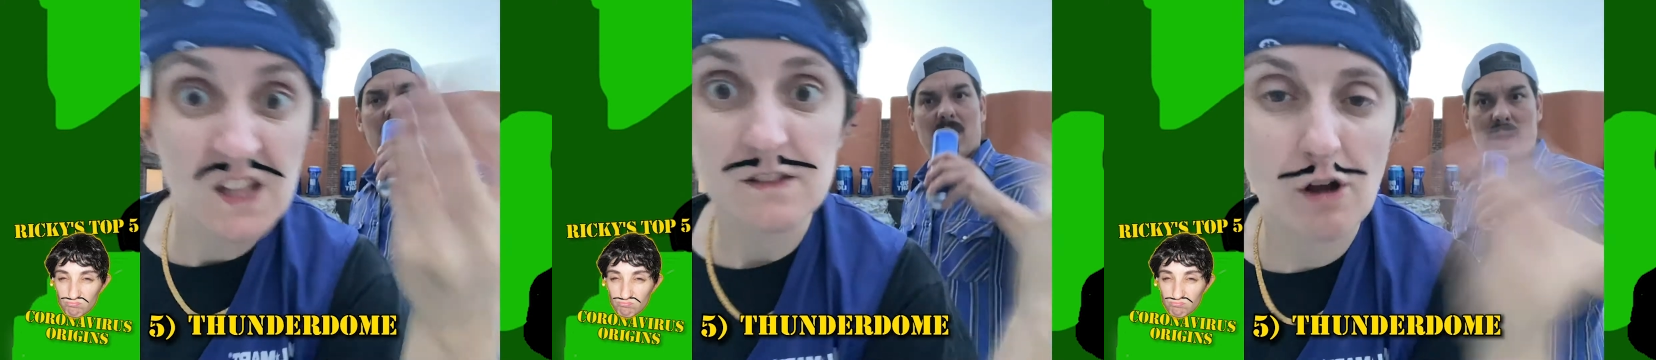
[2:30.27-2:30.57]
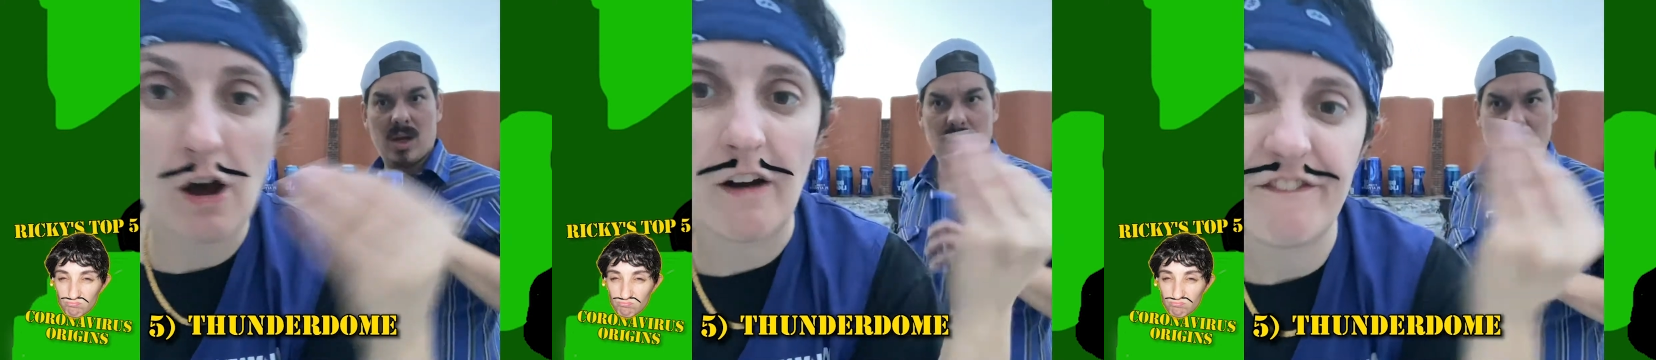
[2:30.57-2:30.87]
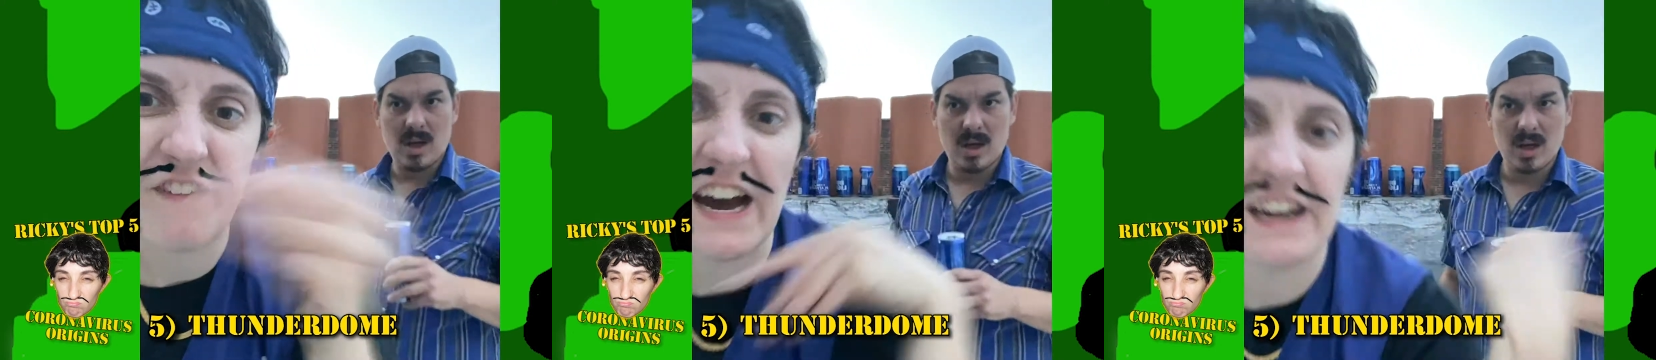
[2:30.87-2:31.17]
Speaker 1: They're all
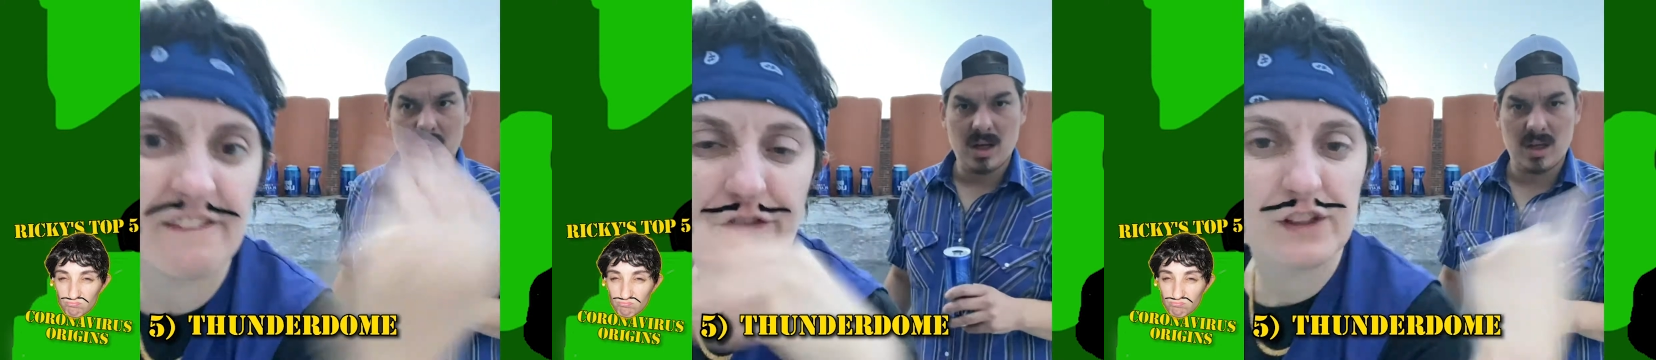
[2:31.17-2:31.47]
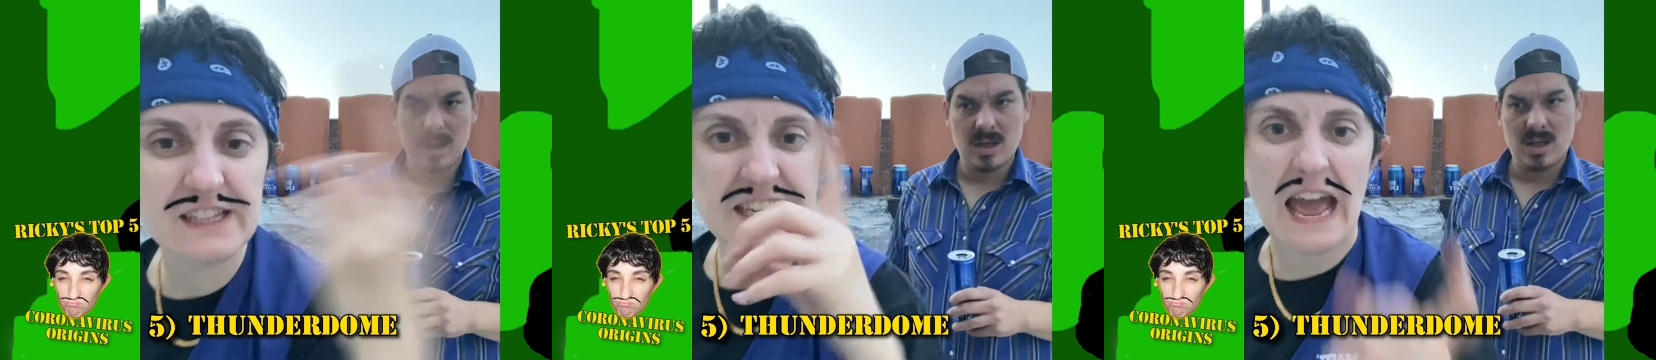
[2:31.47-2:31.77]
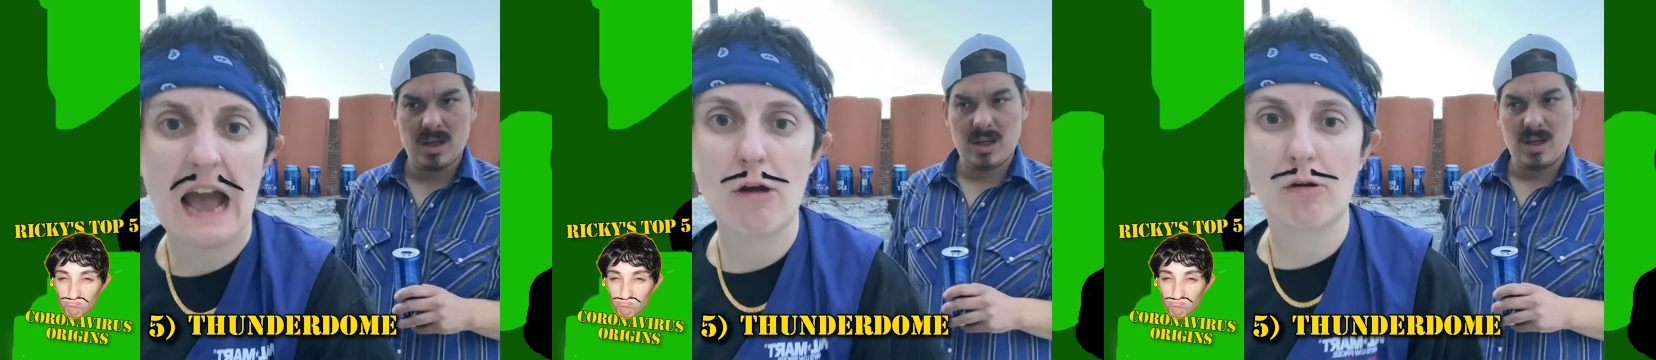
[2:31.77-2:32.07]
fighting for the
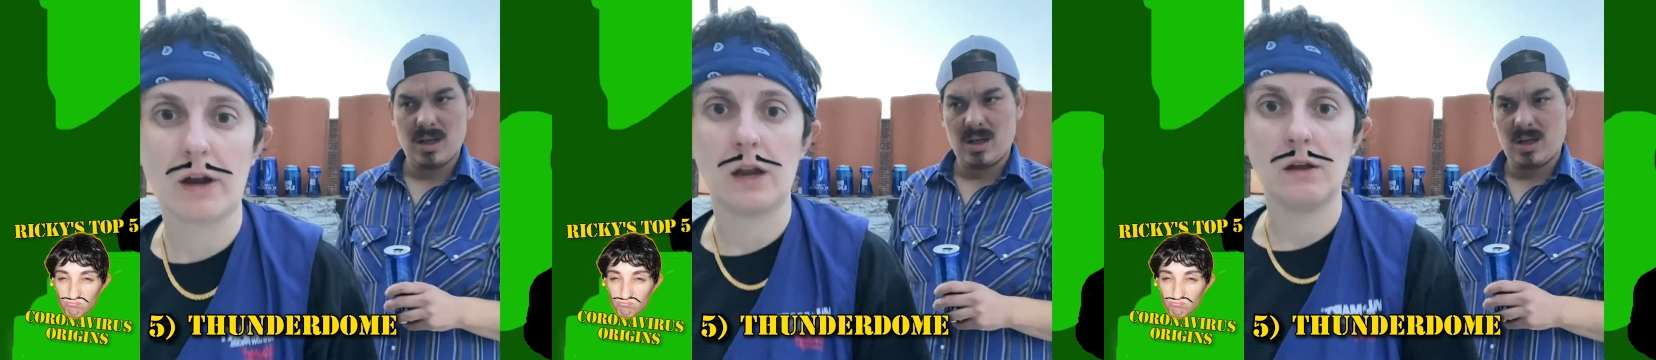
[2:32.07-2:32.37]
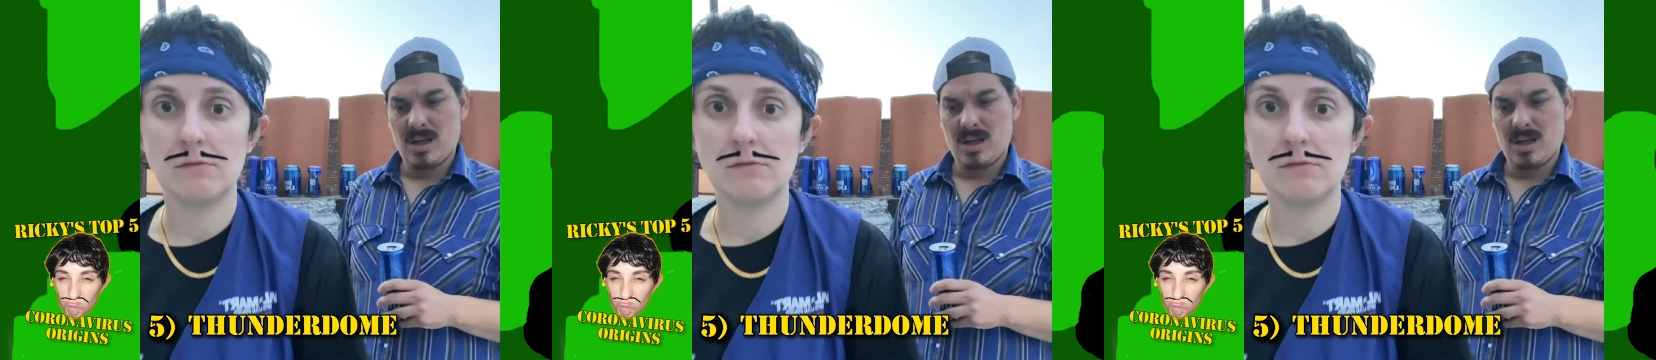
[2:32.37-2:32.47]
dowry.